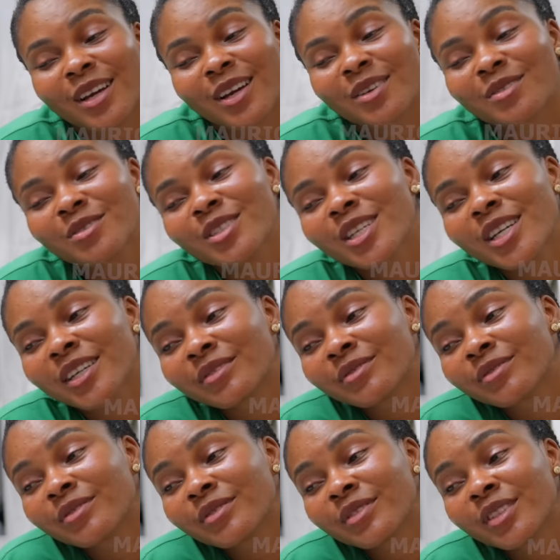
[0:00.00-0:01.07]
I don't hear.
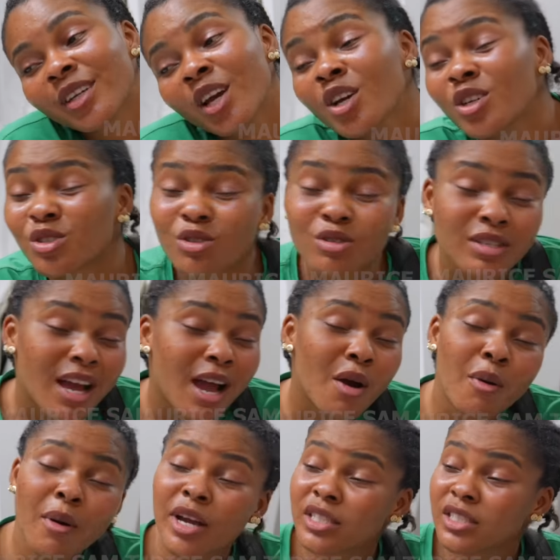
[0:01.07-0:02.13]
So
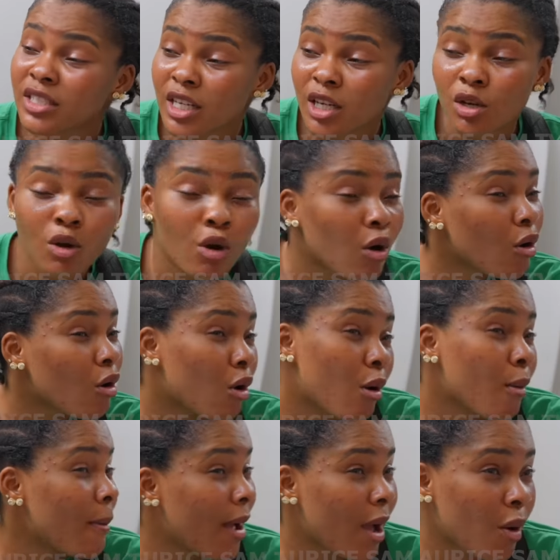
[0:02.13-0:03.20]
now Wednesday you can't
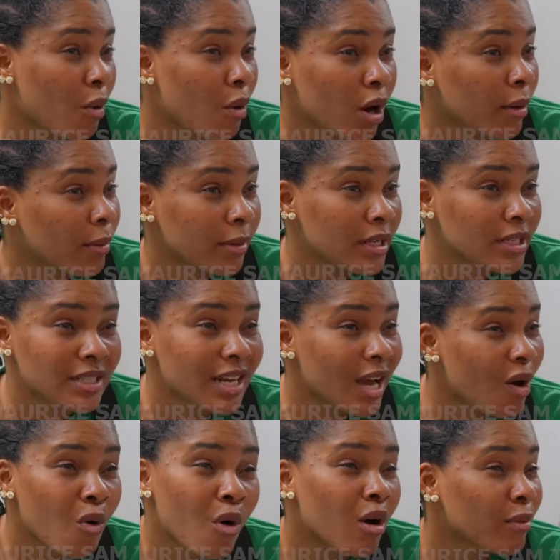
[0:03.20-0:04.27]
come my workplace.
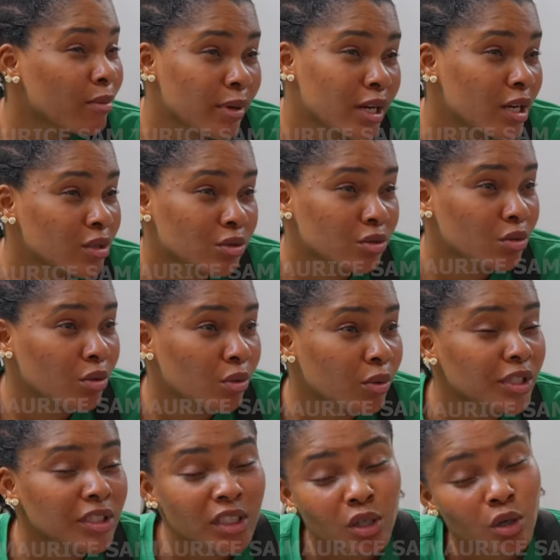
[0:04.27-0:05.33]
Now work very so.
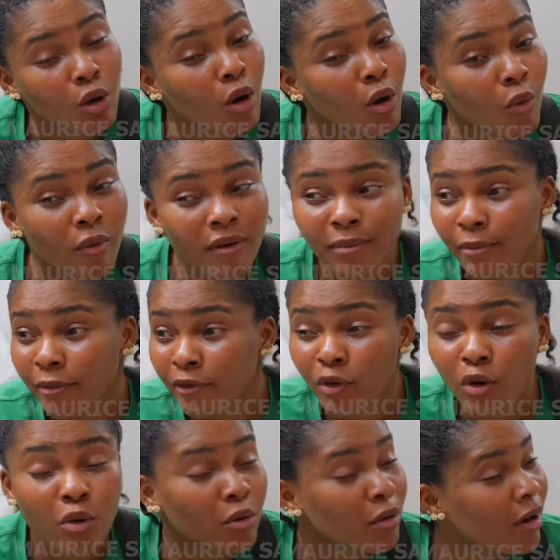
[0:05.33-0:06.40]
Wait till you come one
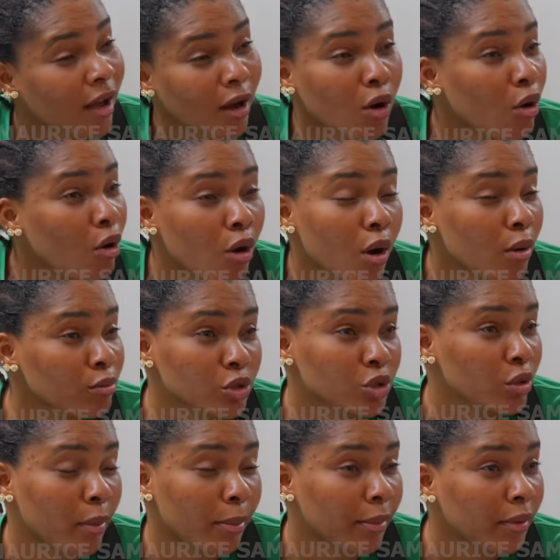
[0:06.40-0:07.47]
before when I can't come
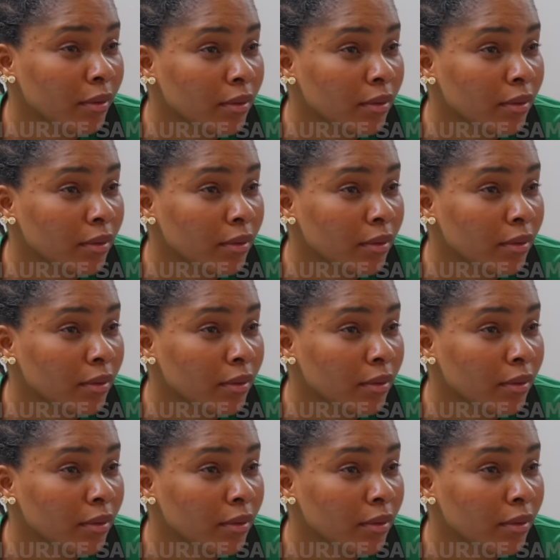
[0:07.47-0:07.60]
shop.